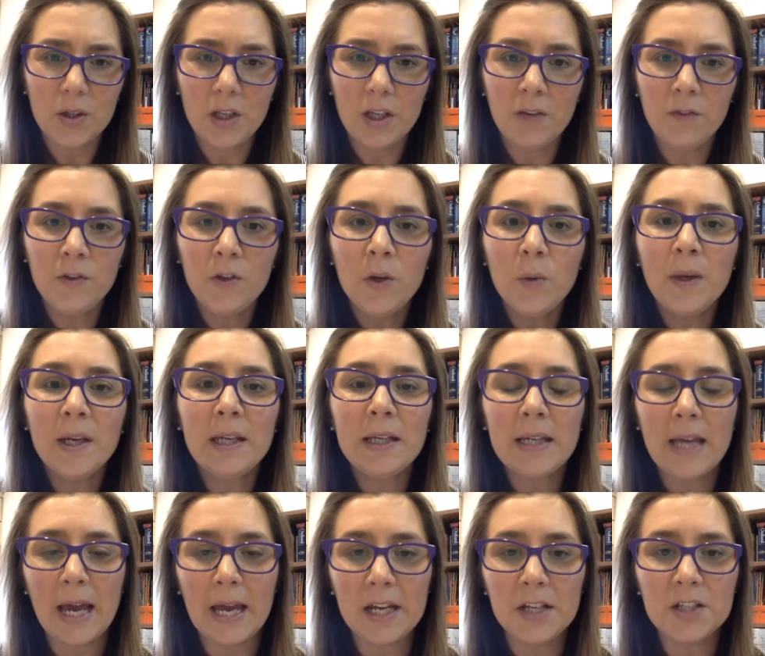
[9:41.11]
If you
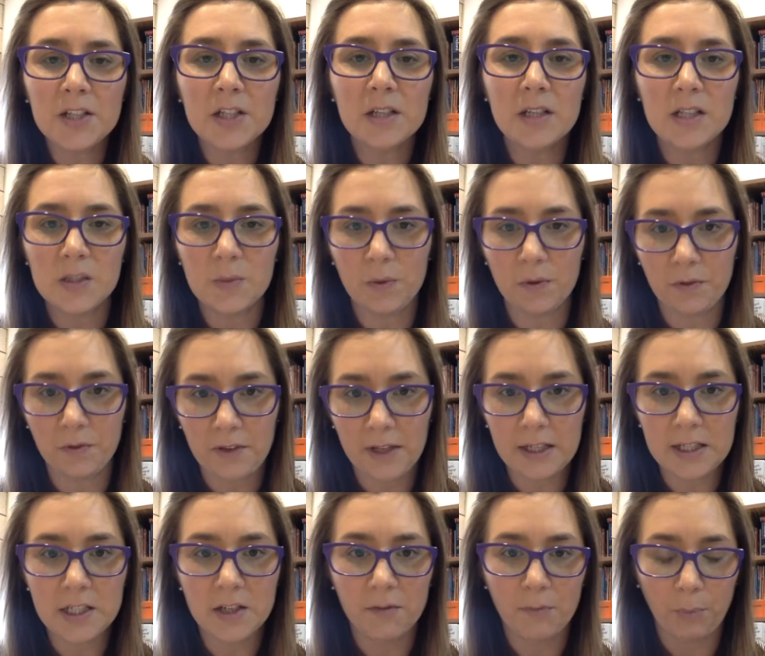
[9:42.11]
engage in this
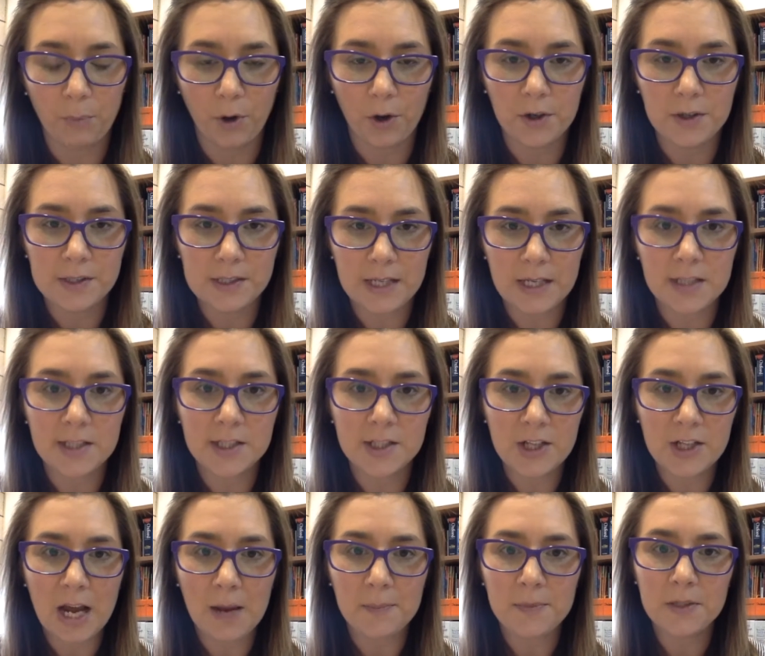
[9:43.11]
reflective process,
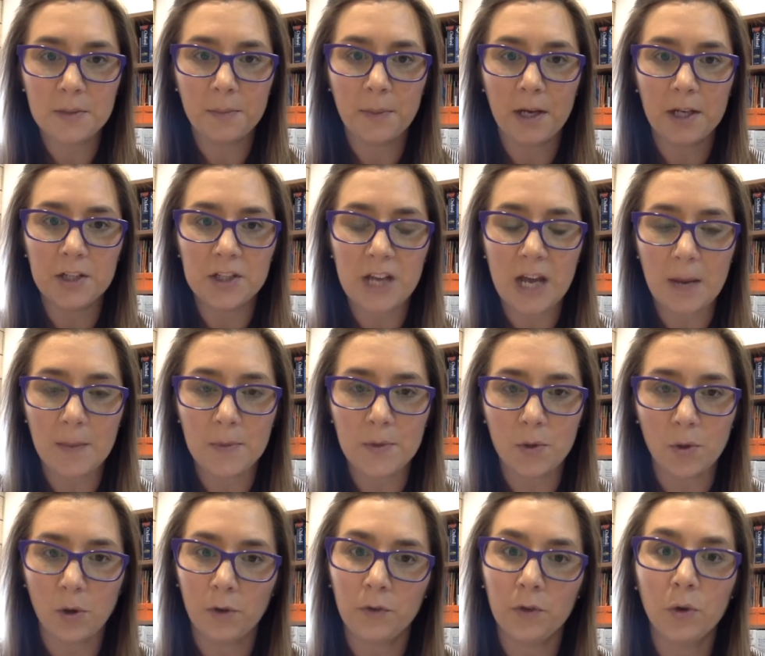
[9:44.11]
chapter by
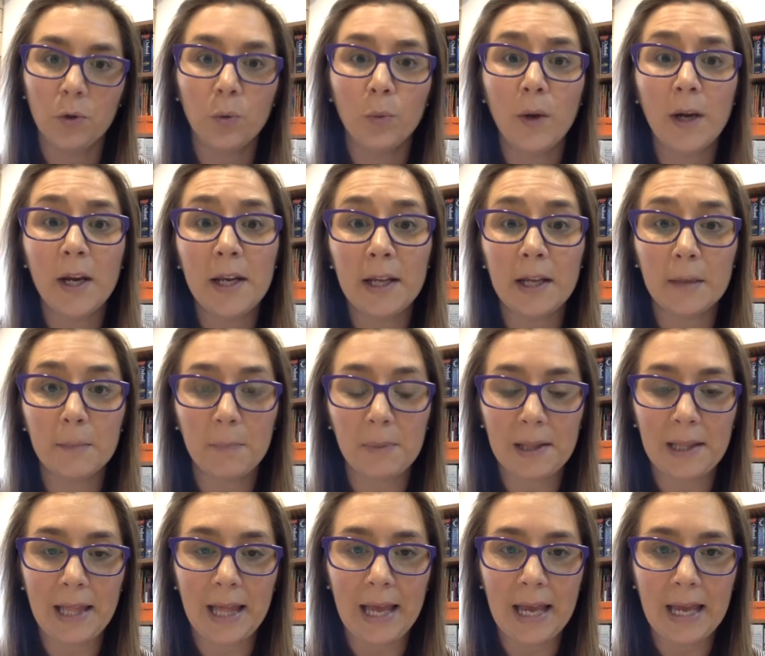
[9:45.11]
chapter, or if you're reading a
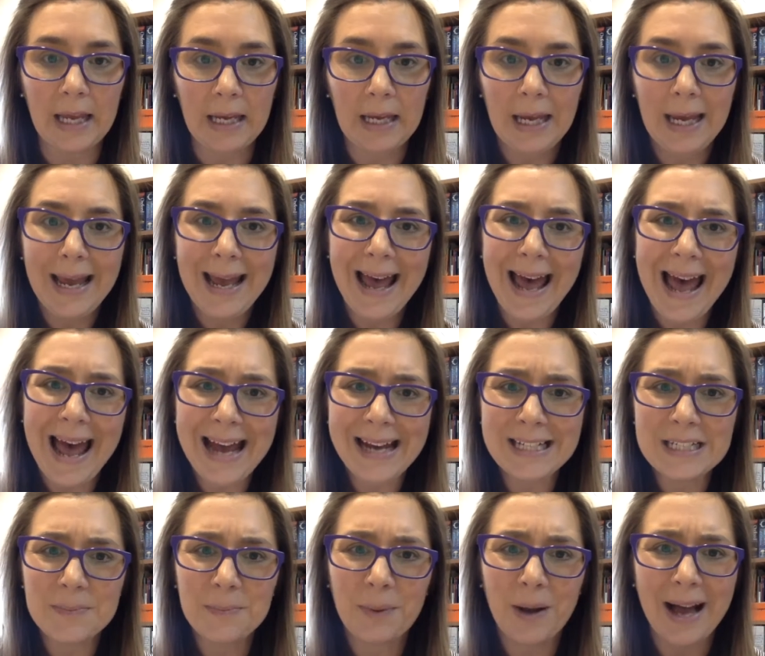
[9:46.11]
play,
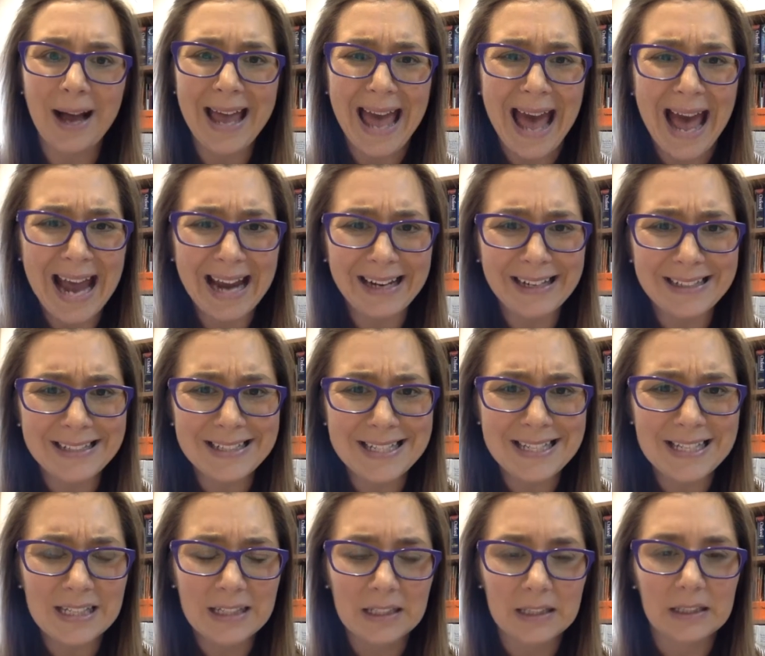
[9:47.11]
act by
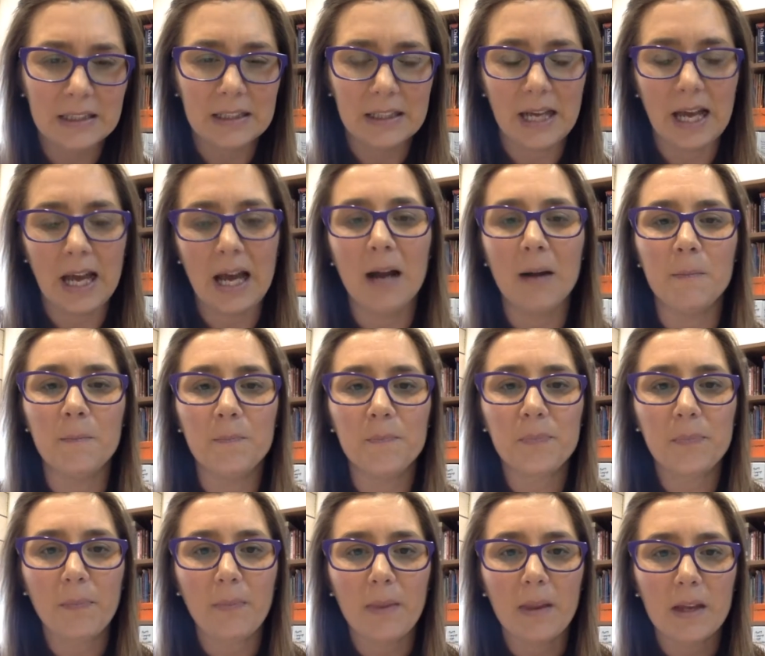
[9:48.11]
act,
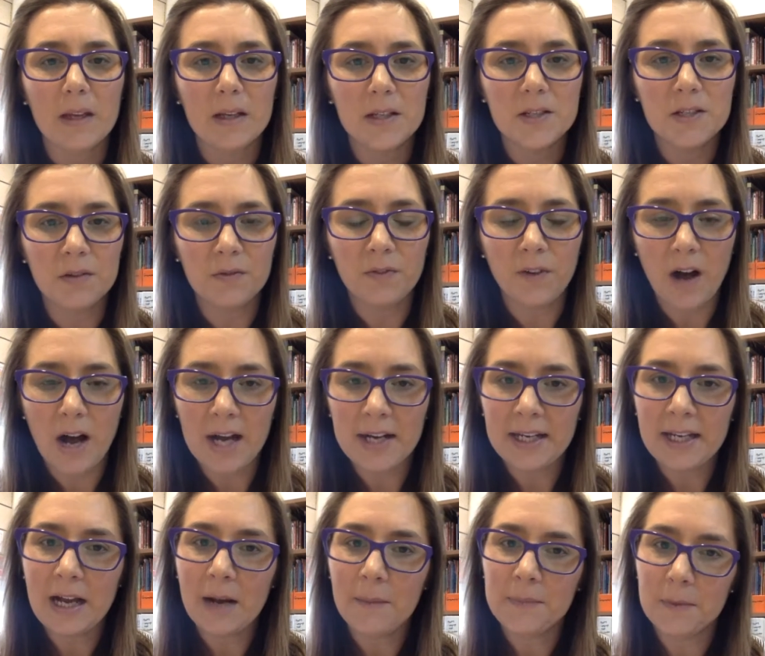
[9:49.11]

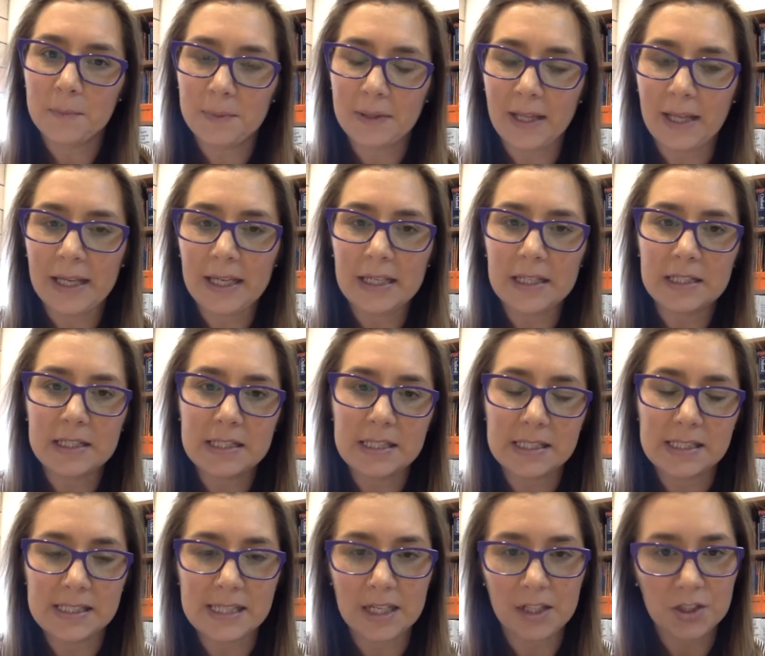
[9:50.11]
dividing up the play
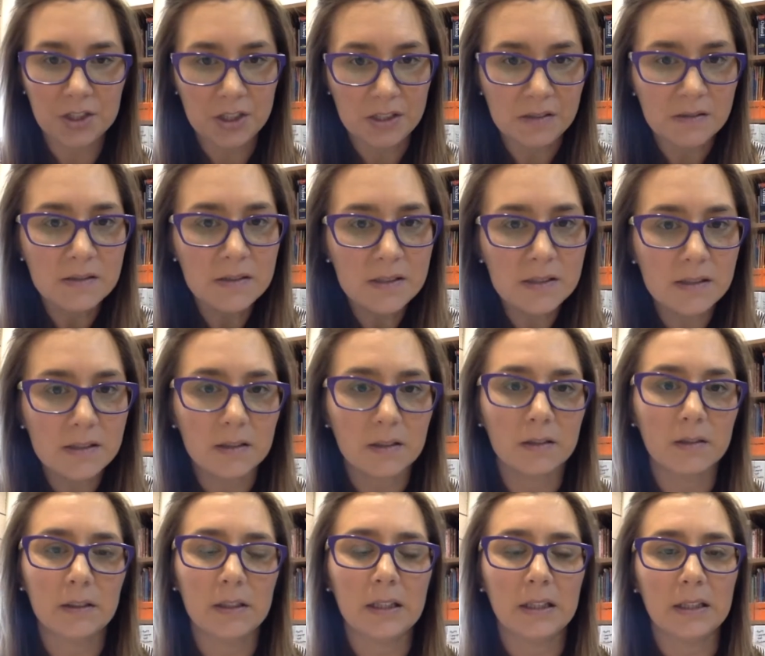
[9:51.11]
into sections,
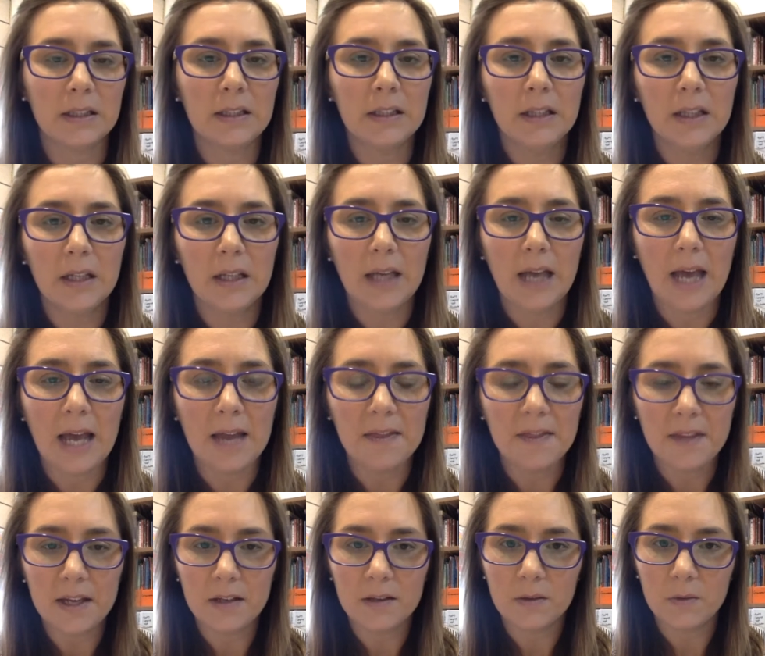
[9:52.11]
okay,
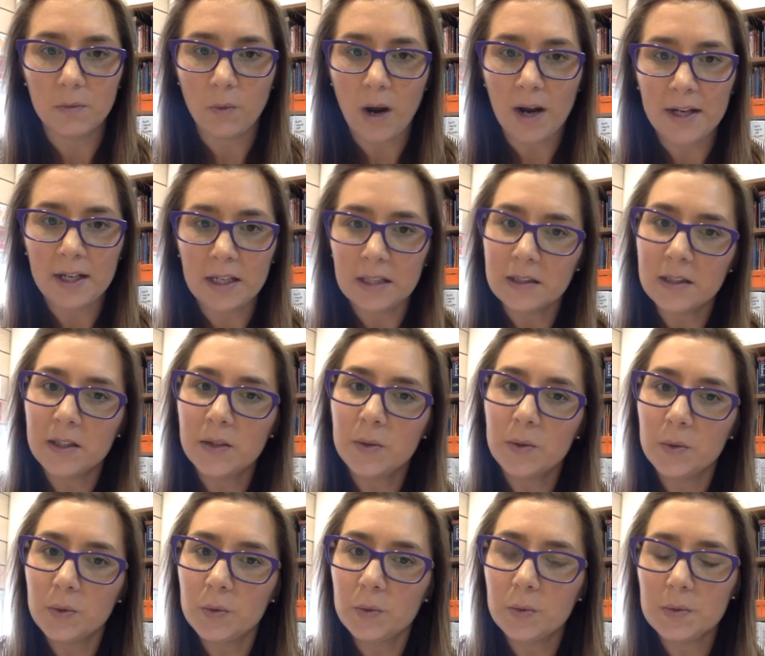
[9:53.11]
and then writing a
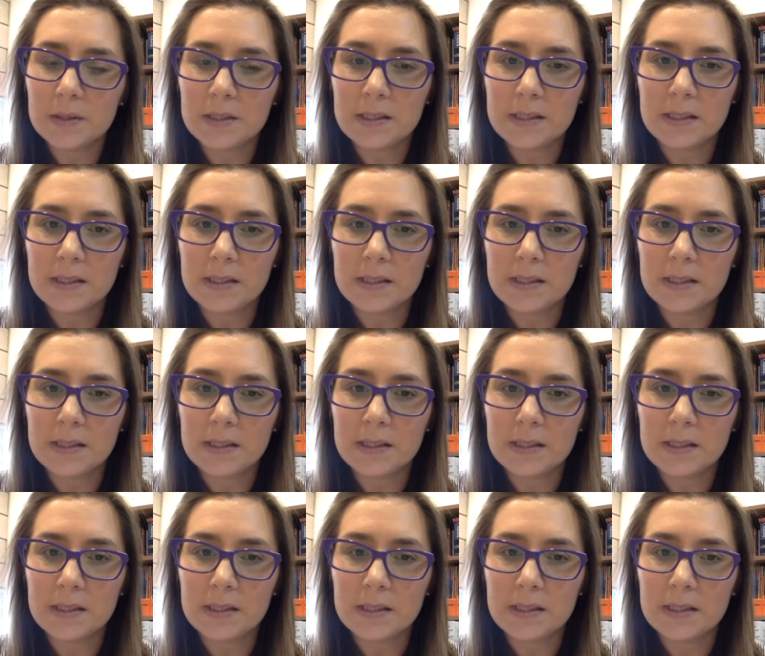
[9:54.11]
little